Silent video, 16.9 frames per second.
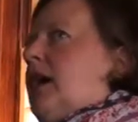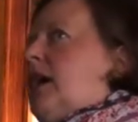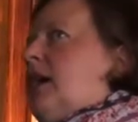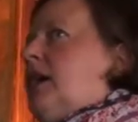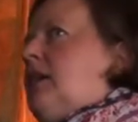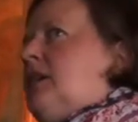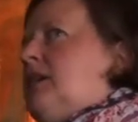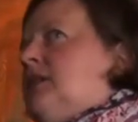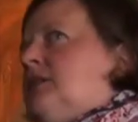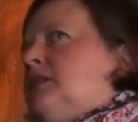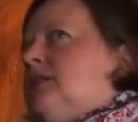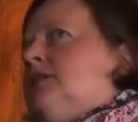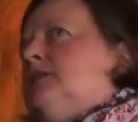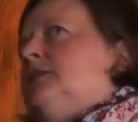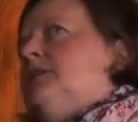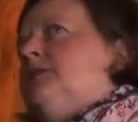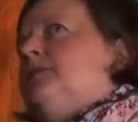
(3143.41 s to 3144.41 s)

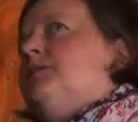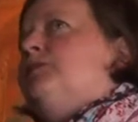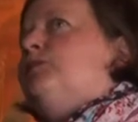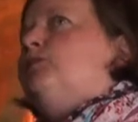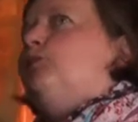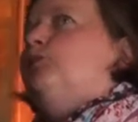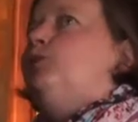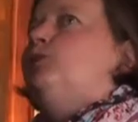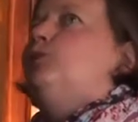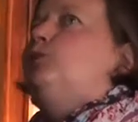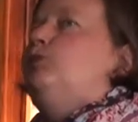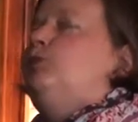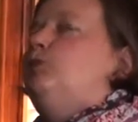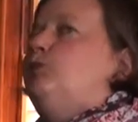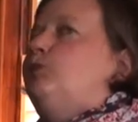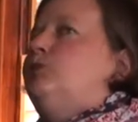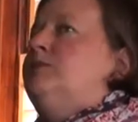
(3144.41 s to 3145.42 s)
Um,
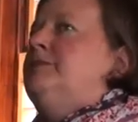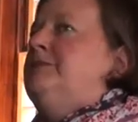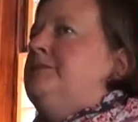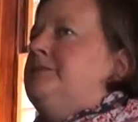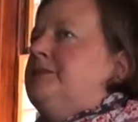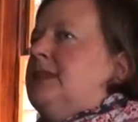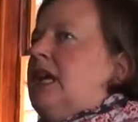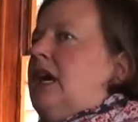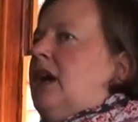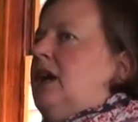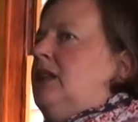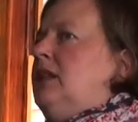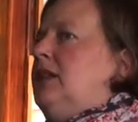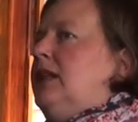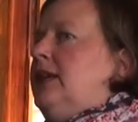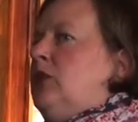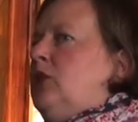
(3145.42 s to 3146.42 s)
a
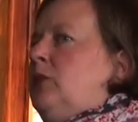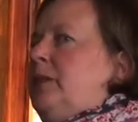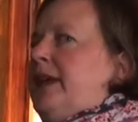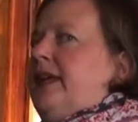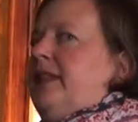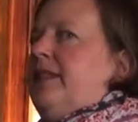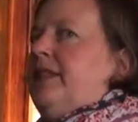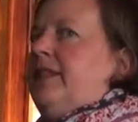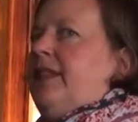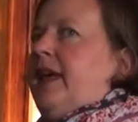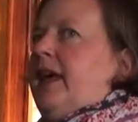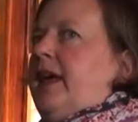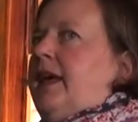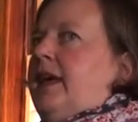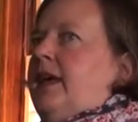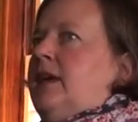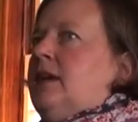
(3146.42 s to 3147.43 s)
little bit.
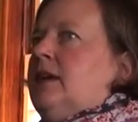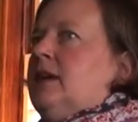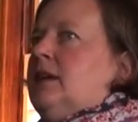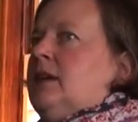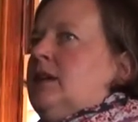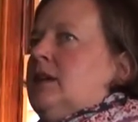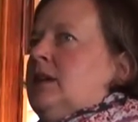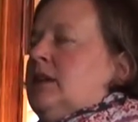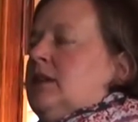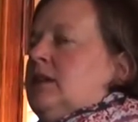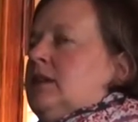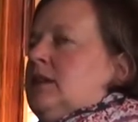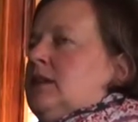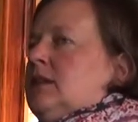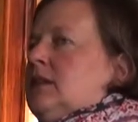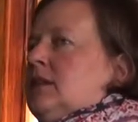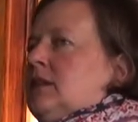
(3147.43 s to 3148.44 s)
They,
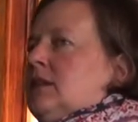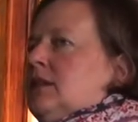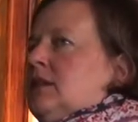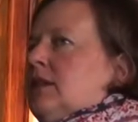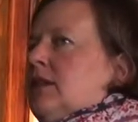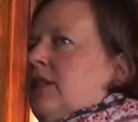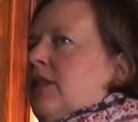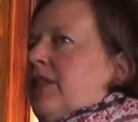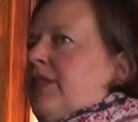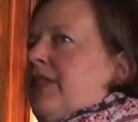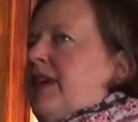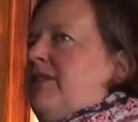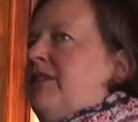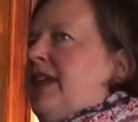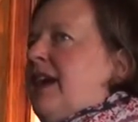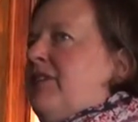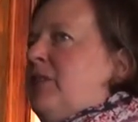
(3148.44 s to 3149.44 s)

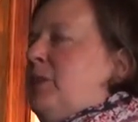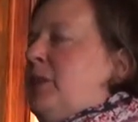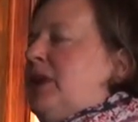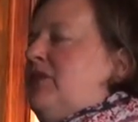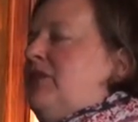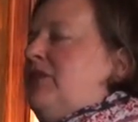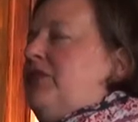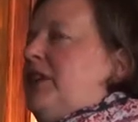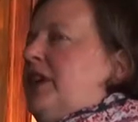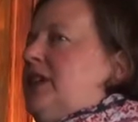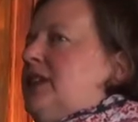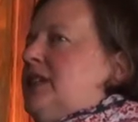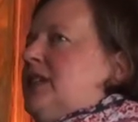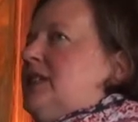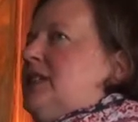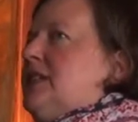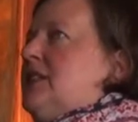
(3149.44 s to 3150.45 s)
they've never been
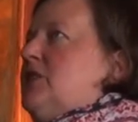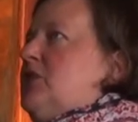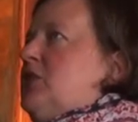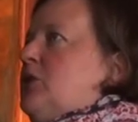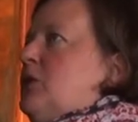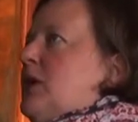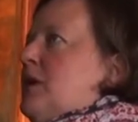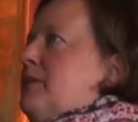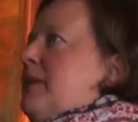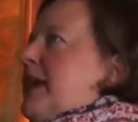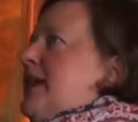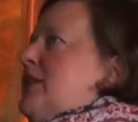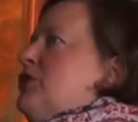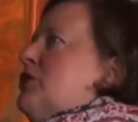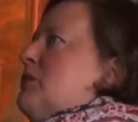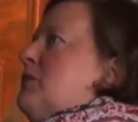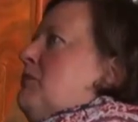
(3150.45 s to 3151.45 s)
funded to do a
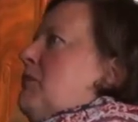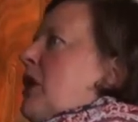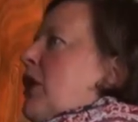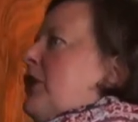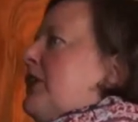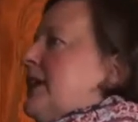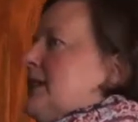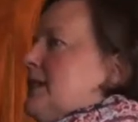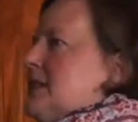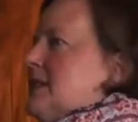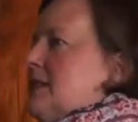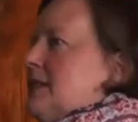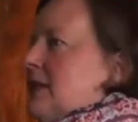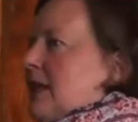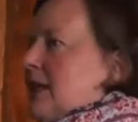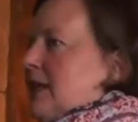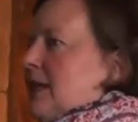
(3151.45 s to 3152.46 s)
major market
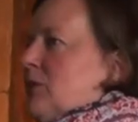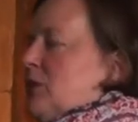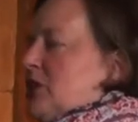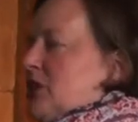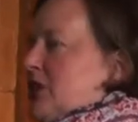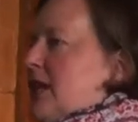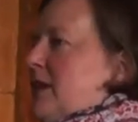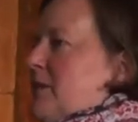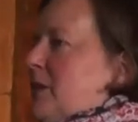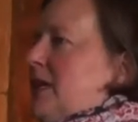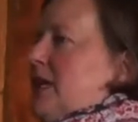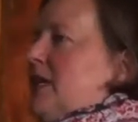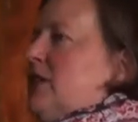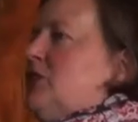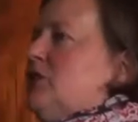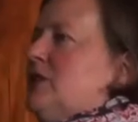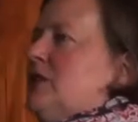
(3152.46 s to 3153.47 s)
study, which they'd
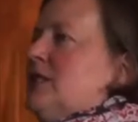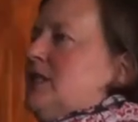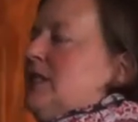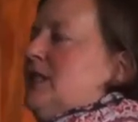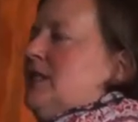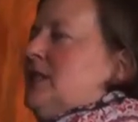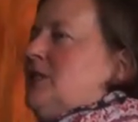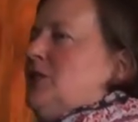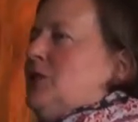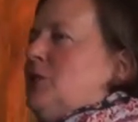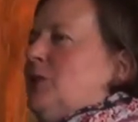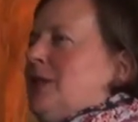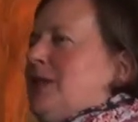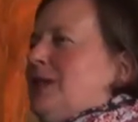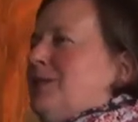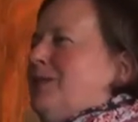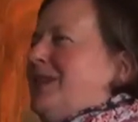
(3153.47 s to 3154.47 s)
be interested in
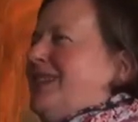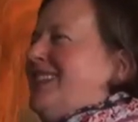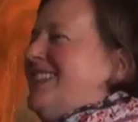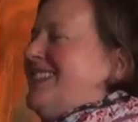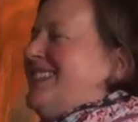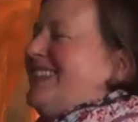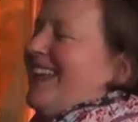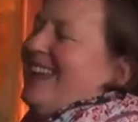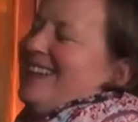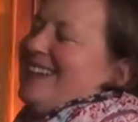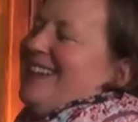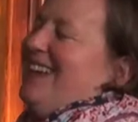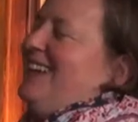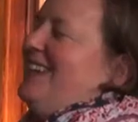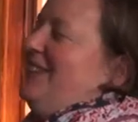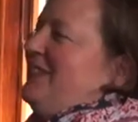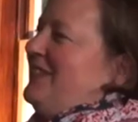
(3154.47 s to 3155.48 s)
doing, but it's that
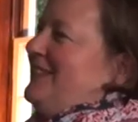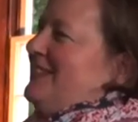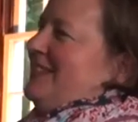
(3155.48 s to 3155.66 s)
kind of